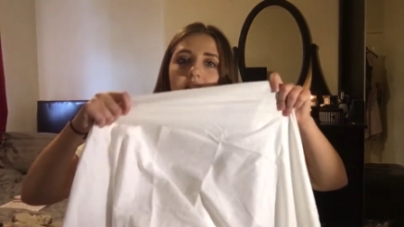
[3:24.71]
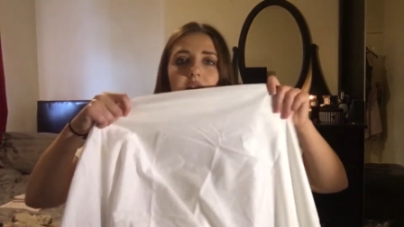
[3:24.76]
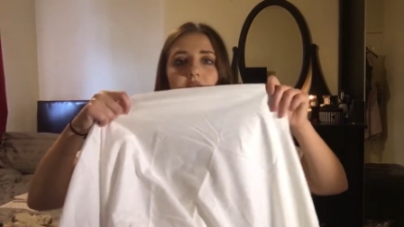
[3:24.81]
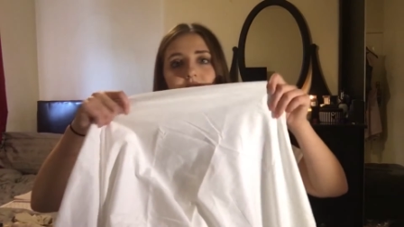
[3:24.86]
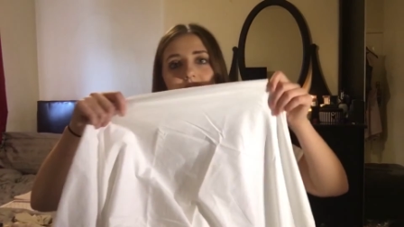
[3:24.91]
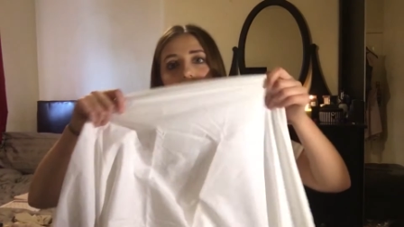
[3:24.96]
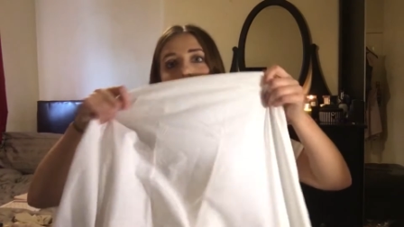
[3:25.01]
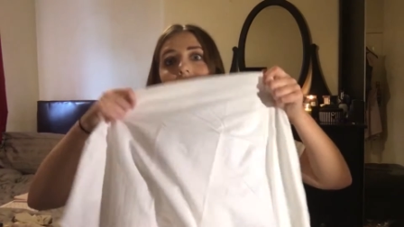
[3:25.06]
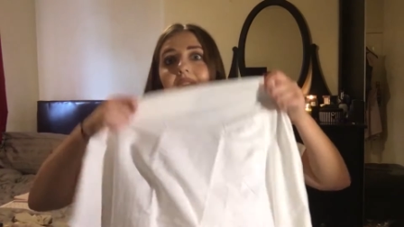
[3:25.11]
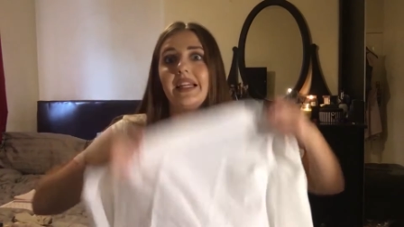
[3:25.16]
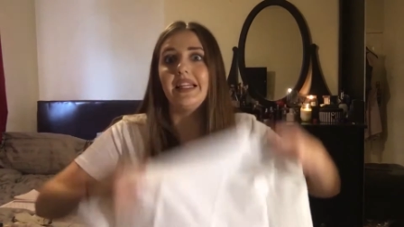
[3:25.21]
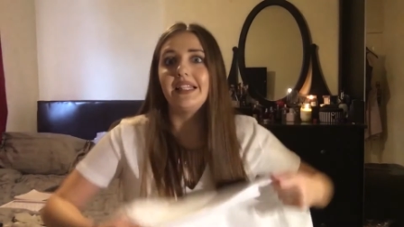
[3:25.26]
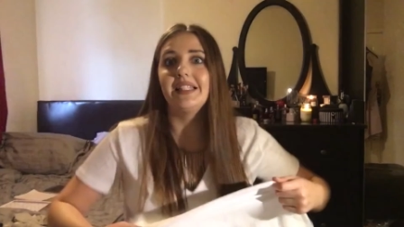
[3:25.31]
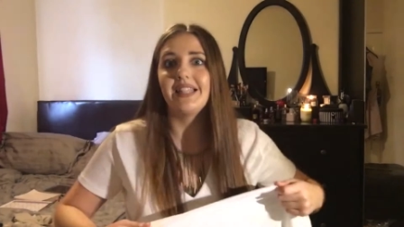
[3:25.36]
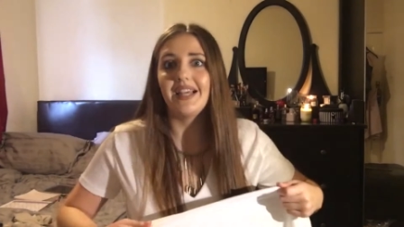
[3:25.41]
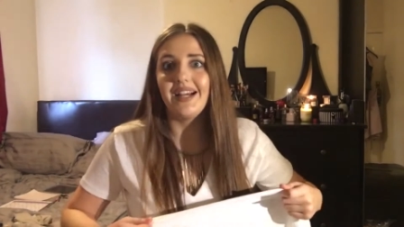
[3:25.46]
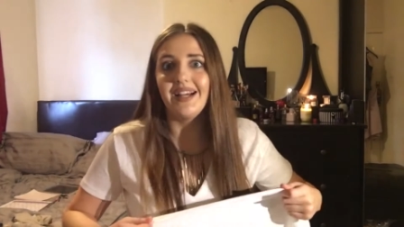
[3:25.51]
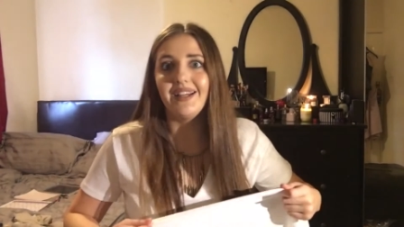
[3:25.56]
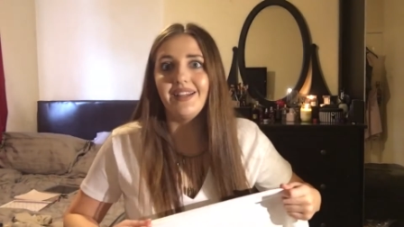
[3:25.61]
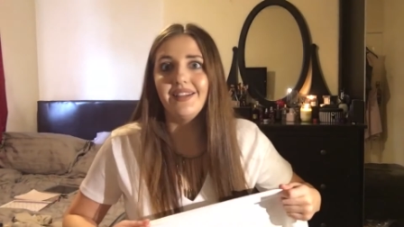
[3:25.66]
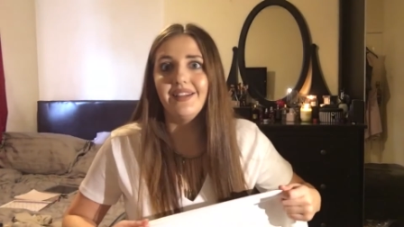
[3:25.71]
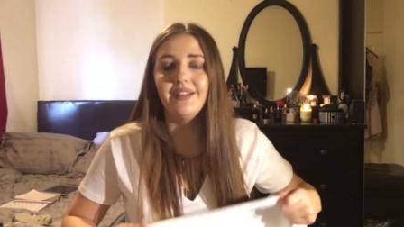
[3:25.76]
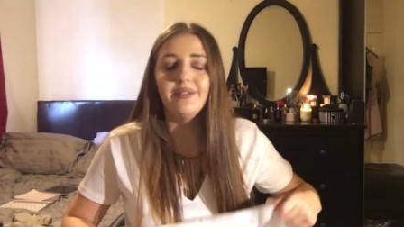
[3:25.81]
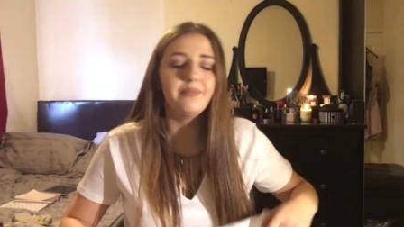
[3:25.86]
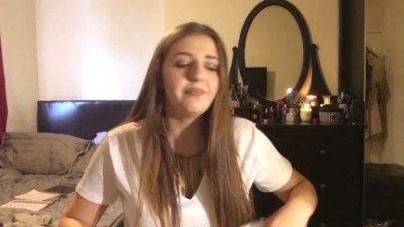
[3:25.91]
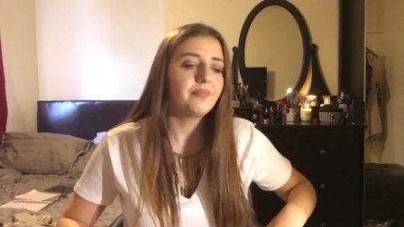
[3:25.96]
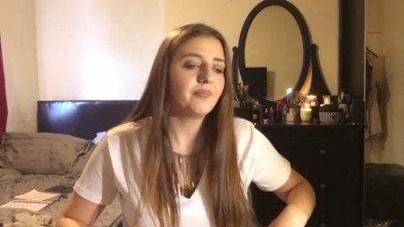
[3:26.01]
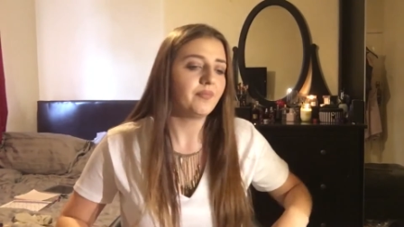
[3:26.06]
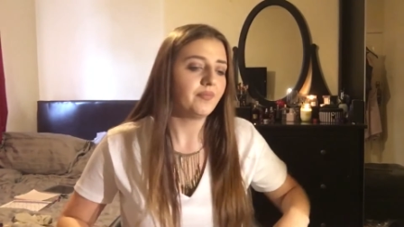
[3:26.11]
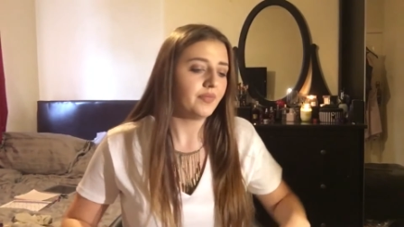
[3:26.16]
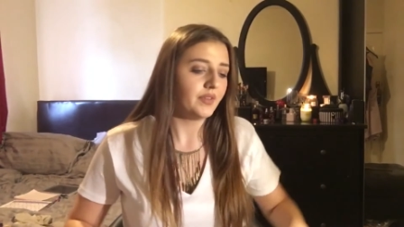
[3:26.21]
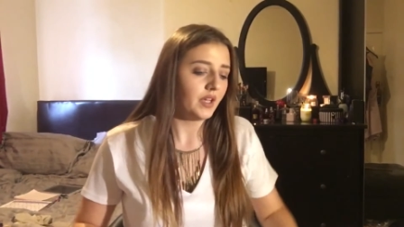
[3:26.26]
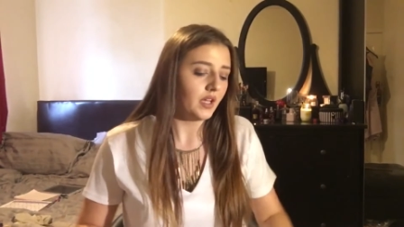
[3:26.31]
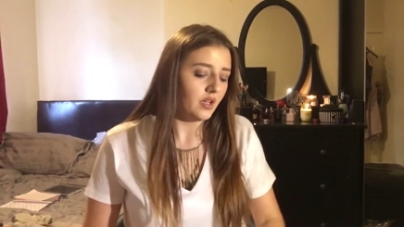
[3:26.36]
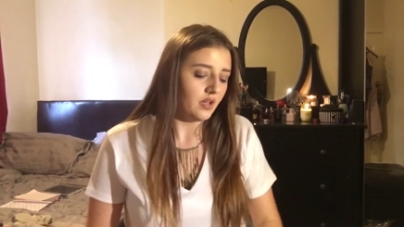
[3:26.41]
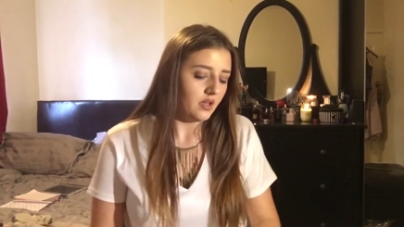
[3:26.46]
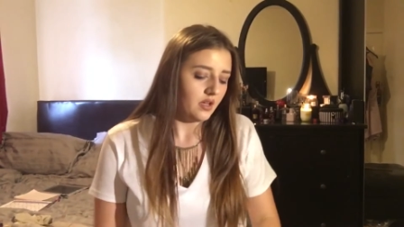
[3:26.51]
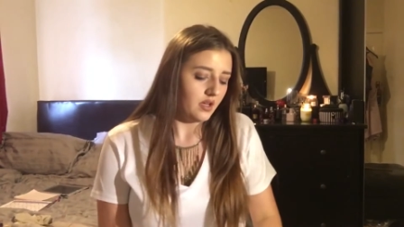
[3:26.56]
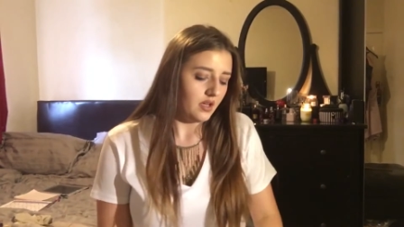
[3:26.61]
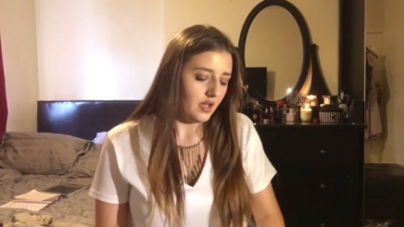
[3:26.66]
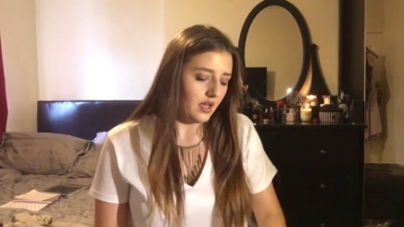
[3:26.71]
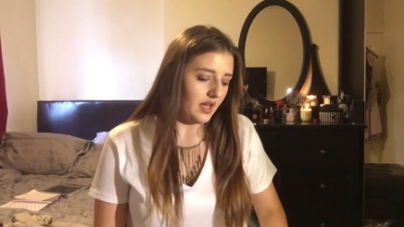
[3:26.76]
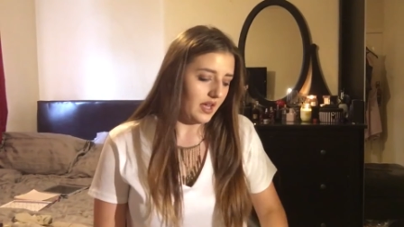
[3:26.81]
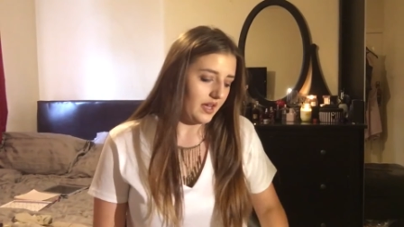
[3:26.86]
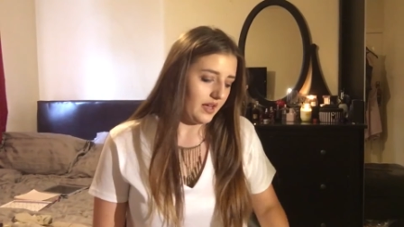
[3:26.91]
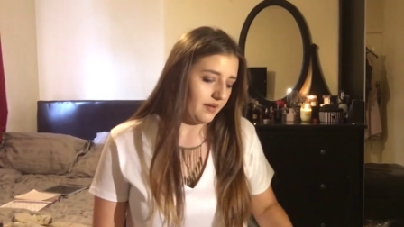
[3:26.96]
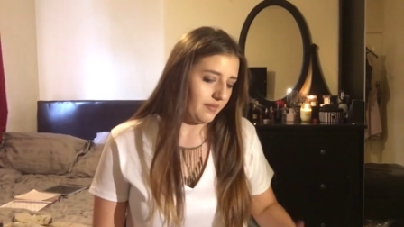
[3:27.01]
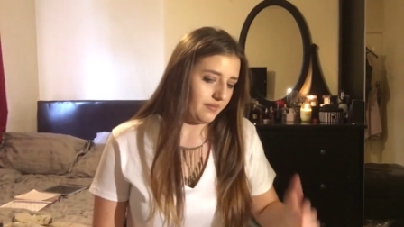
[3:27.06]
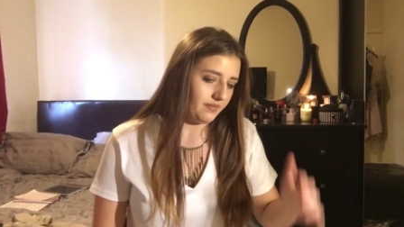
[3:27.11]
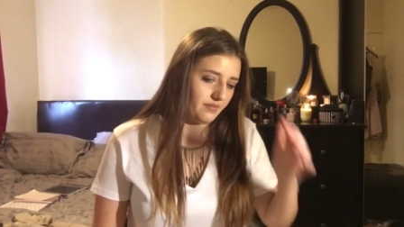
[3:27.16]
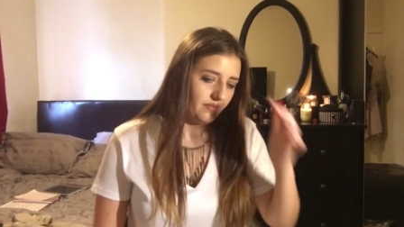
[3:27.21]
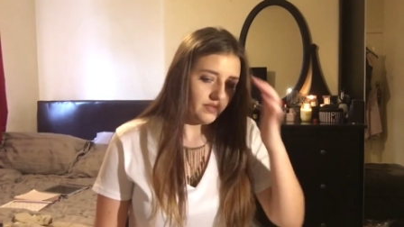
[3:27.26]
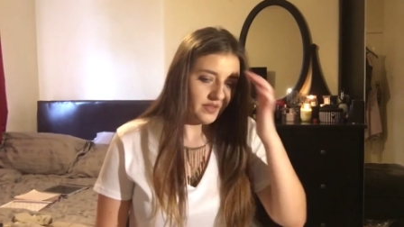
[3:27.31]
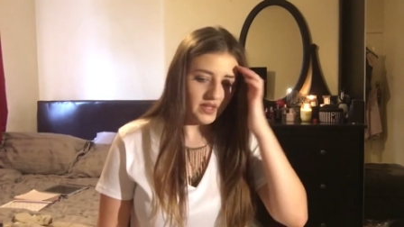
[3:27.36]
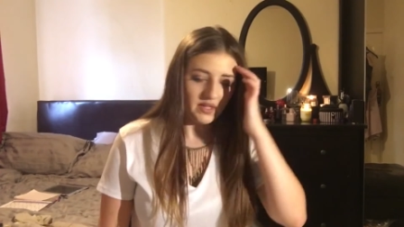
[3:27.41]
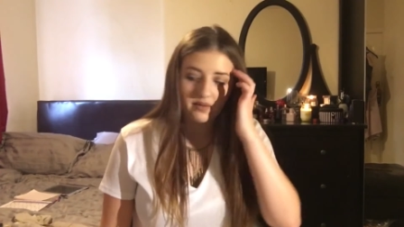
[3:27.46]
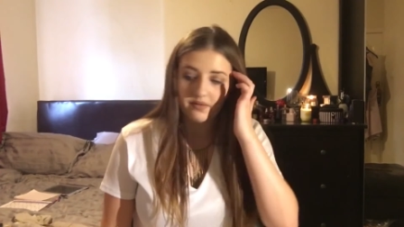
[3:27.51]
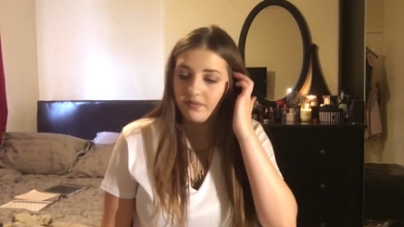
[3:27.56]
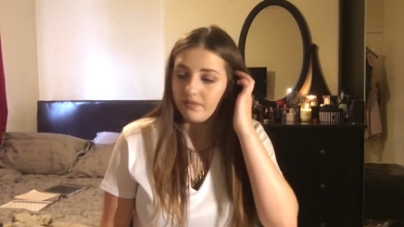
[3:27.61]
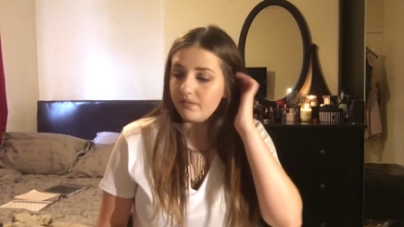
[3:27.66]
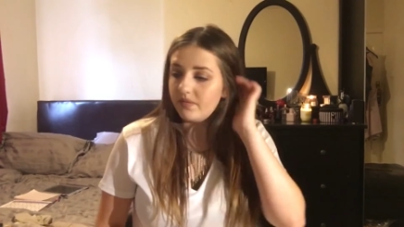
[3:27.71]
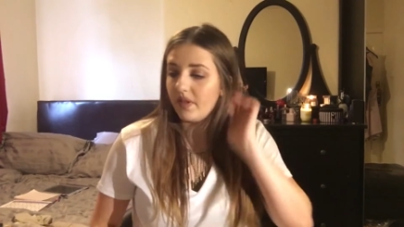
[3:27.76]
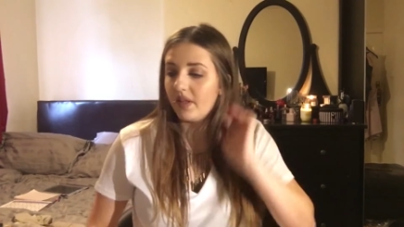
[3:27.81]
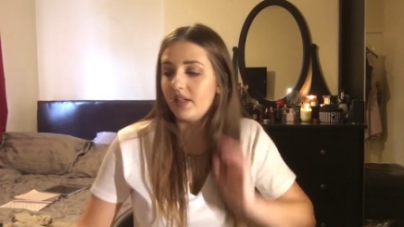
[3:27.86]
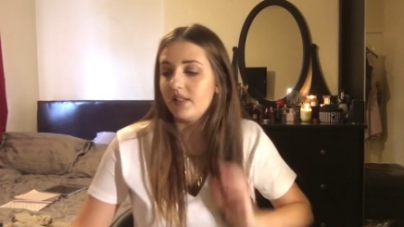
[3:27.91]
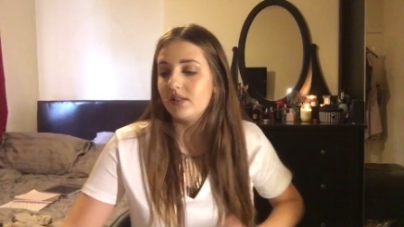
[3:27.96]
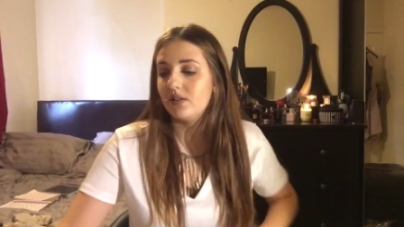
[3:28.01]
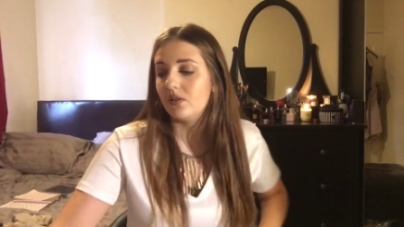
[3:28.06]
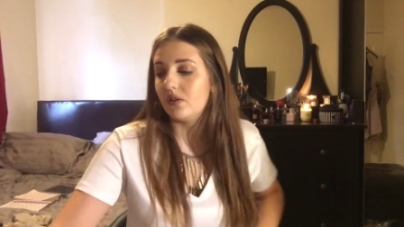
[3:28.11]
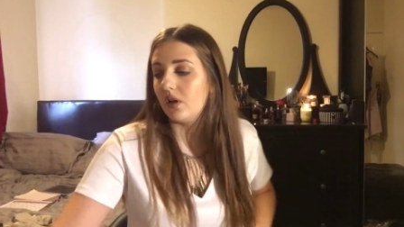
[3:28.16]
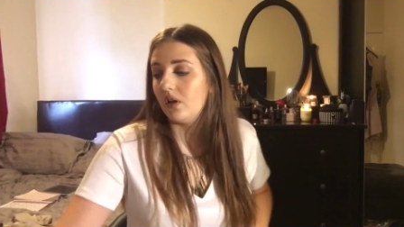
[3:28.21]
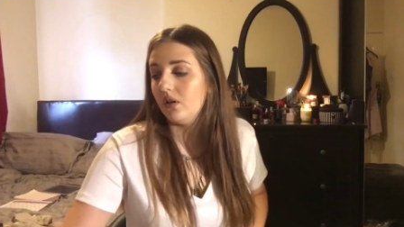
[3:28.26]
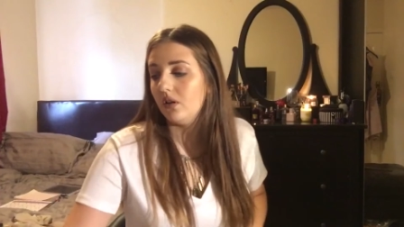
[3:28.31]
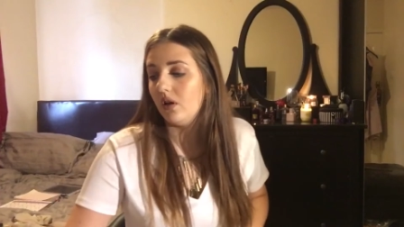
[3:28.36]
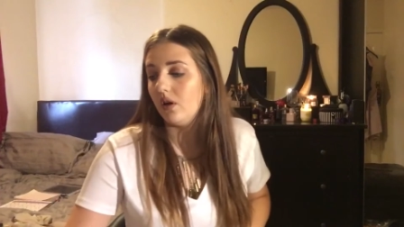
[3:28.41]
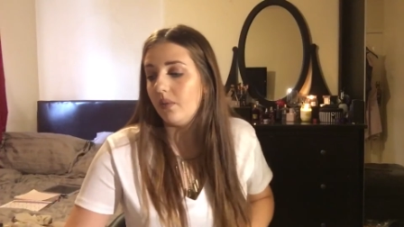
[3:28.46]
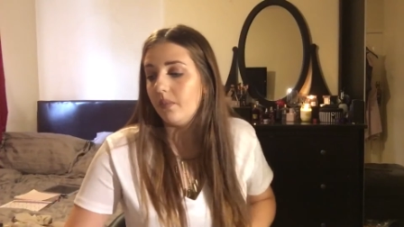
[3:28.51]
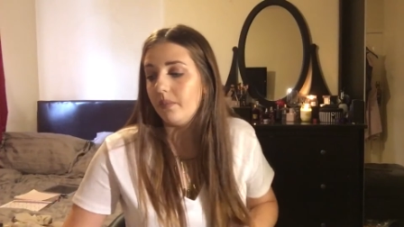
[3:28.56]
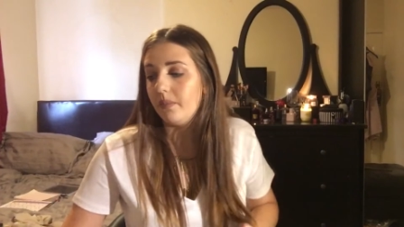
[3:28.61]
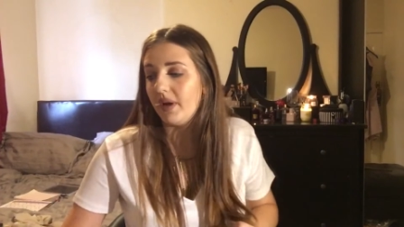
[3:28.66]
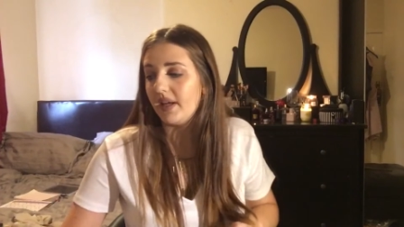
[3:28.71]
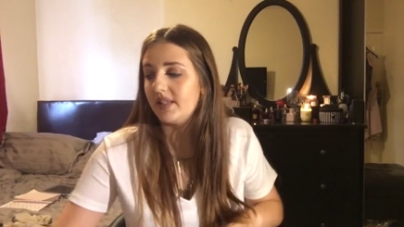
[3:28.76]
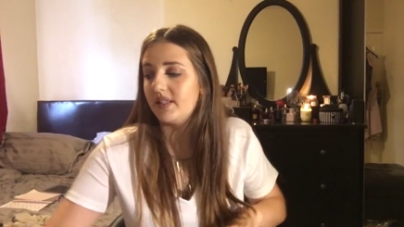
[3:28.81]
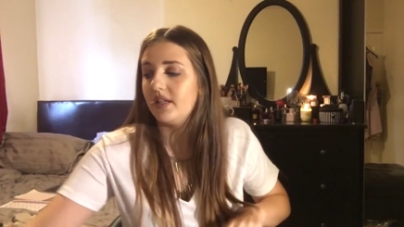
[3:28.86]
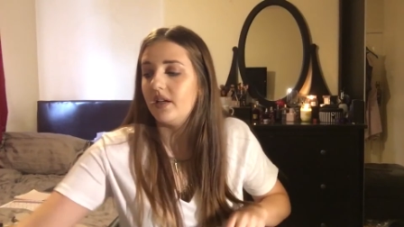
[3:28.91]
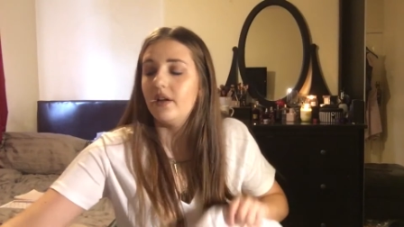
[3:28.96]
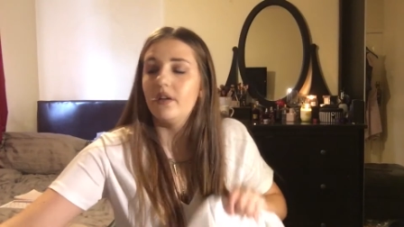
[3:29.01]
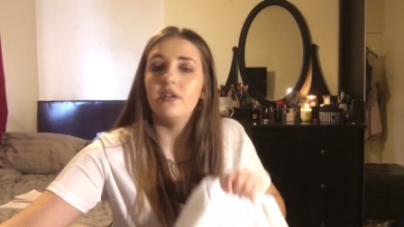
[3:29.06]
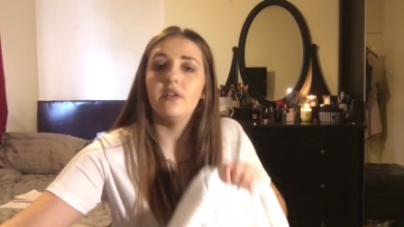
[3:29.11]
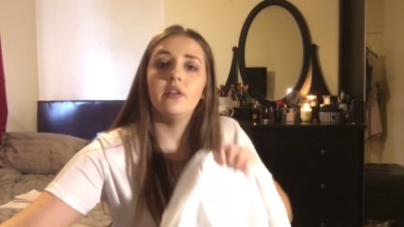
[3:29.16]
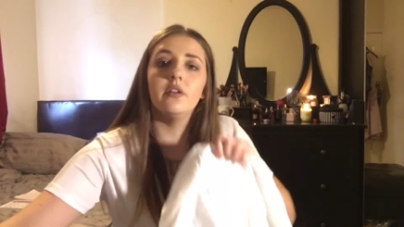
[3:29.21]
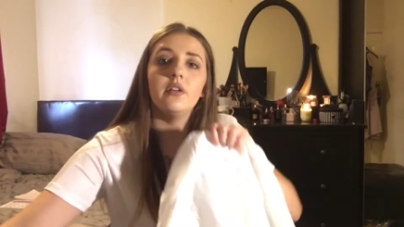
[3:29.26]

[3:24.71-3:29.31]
obviously I need to iron it, um, then things look a lot better